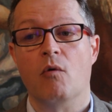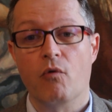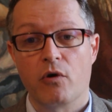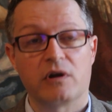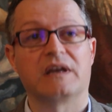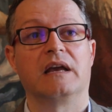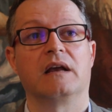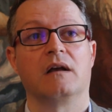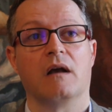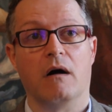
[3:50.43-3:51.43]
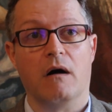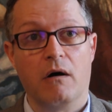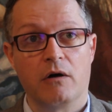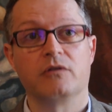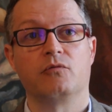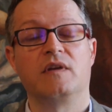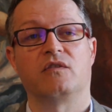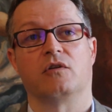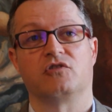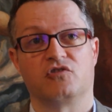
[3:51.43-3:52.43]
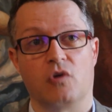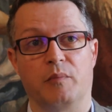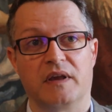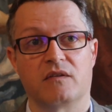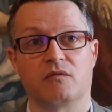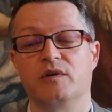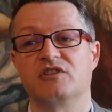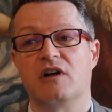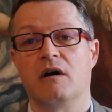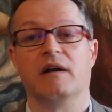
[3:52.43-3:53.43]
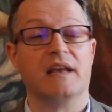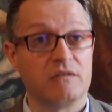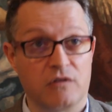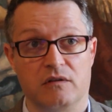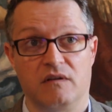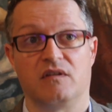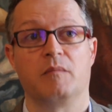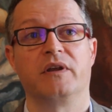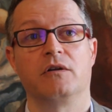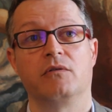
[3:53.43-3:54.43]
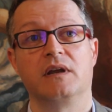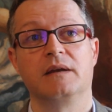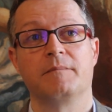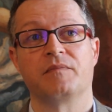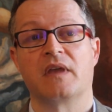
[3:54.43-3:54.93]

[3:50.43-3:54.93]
working on research topics which are interdisciplinary,